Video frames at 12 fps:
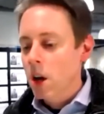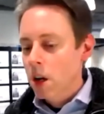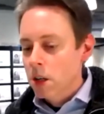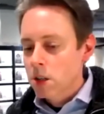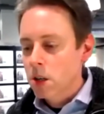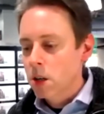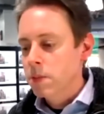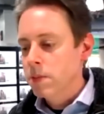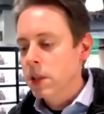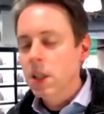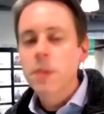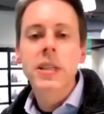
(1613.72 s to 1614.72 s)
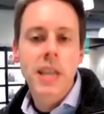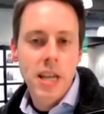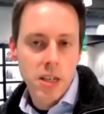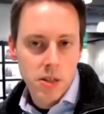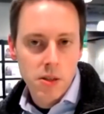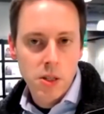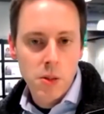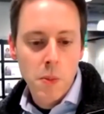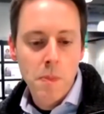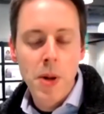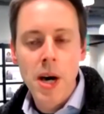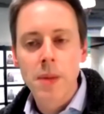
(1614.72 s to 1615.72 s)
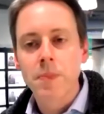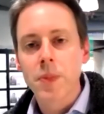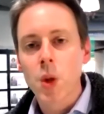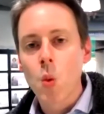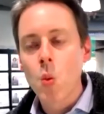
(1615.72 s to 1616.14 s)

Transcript: some limitations, but